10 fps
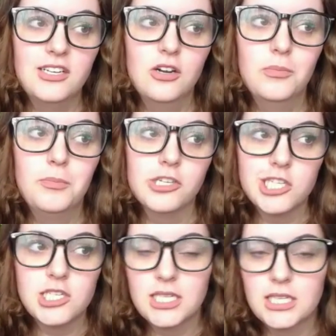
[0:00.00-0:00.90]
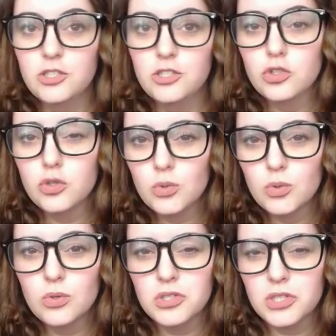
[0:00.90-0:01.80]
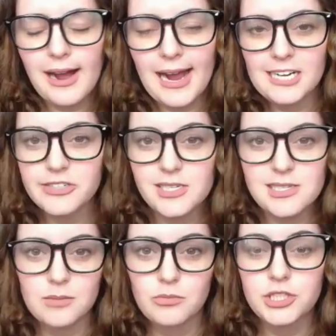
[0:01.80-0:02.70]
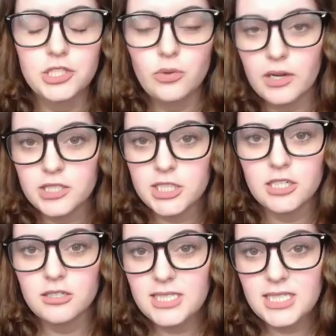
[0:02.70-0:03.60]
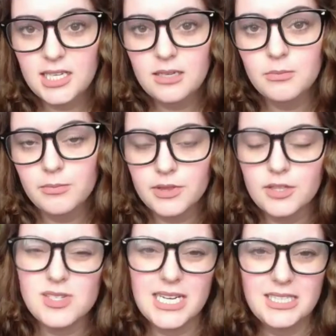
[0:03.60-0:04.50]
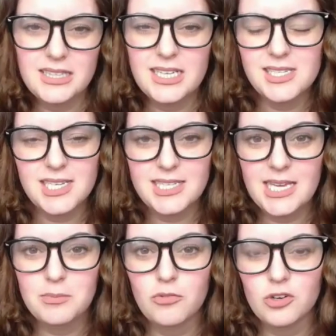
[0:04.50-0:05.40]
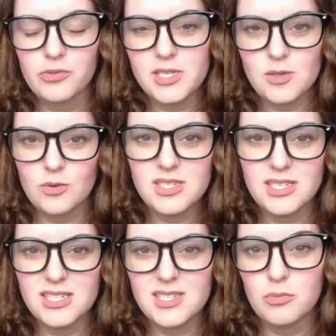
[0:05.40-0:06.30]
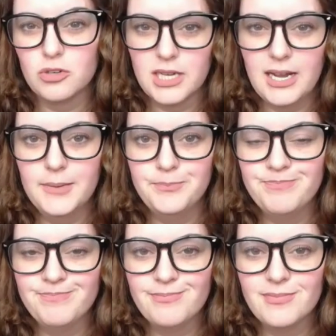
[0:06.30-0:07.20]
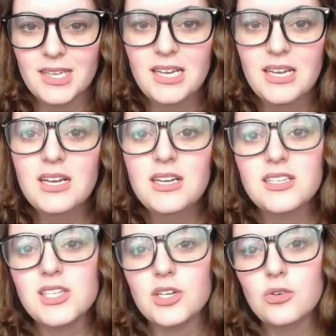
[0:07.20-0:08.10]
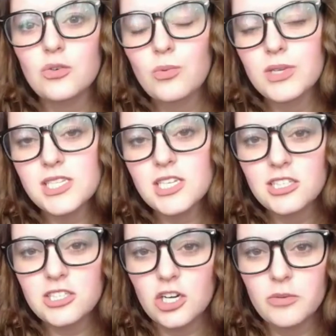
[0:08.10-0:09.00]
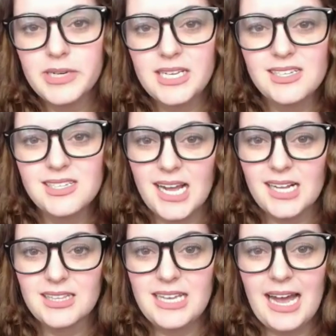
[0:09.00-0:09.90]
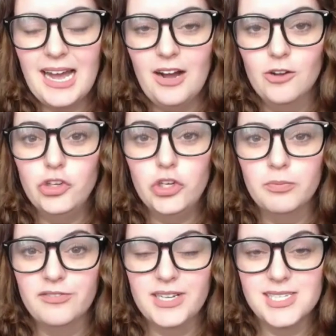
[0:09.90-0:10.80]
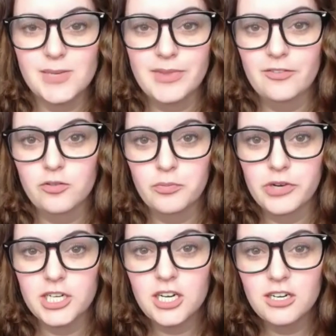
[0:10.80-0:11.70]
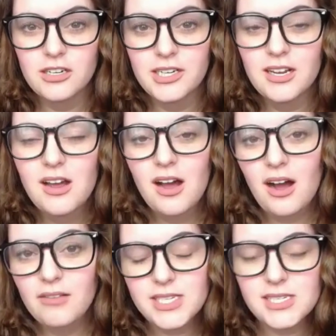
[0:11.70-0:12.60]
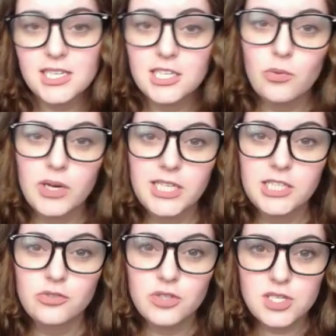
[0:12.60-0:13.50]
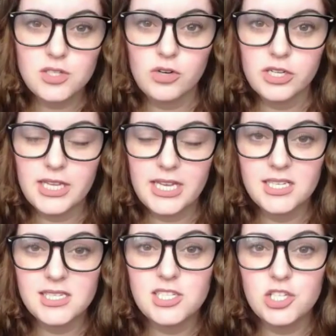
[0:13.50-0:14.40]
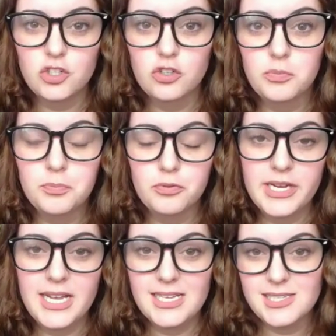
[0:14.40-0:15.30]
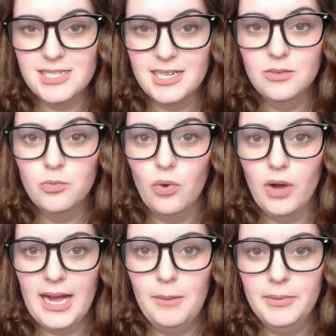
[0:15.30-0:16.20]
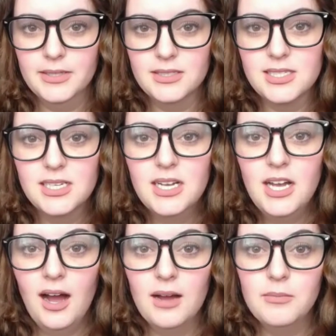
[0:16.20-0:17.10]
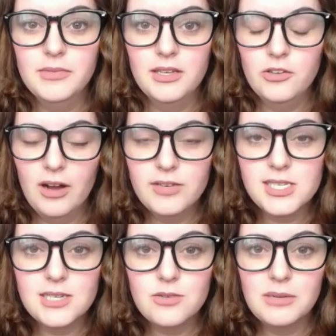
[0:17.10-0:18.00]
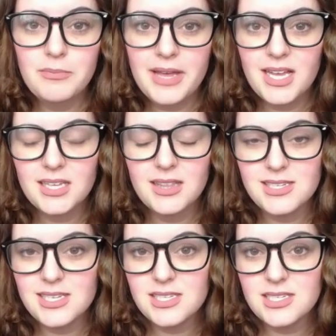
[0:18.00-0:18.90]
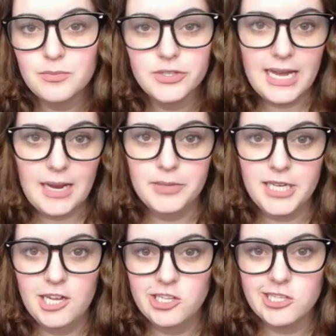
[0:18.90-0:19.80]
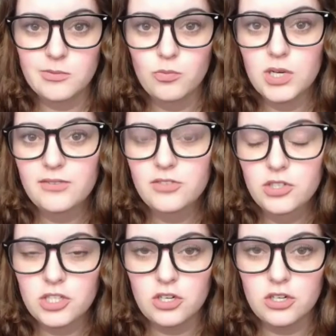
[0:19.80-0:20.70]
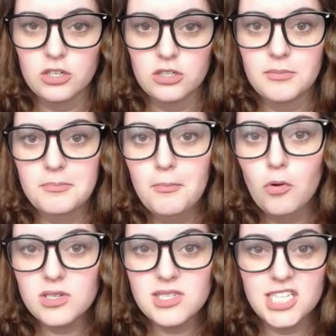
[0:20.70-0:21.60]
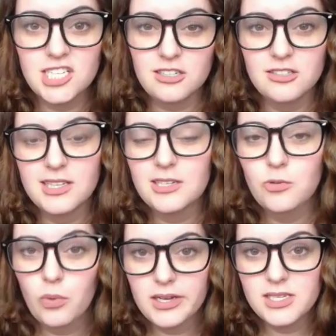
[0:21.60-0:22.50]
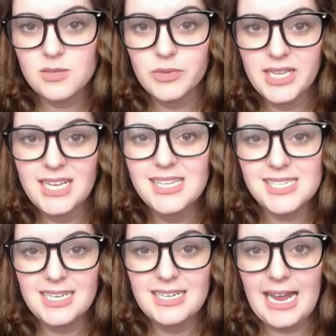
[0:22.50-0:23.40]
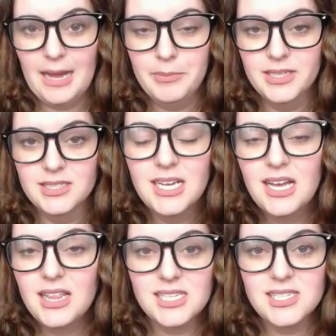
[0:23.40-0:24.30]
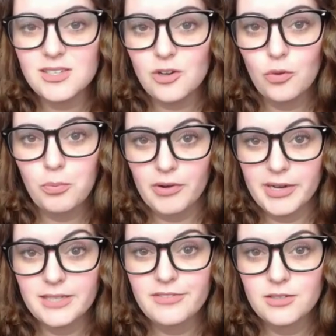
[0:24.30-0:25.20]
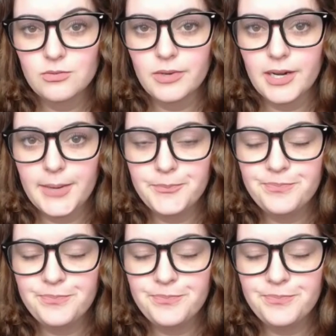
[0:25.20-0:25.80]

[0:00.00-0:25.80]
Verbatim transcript: know, purchasing a new tool or hiring someone new onto your team, those kind of things that take more resources, more time. So, once you're determining exactly how you can prevent something from reoccurring, obviously you're wanting to restore things to pre incident, what happened. Um, you obviously want to make the system or the application, whatever occurred, more secure than it was when the incident happened. That's the whole point of it, right?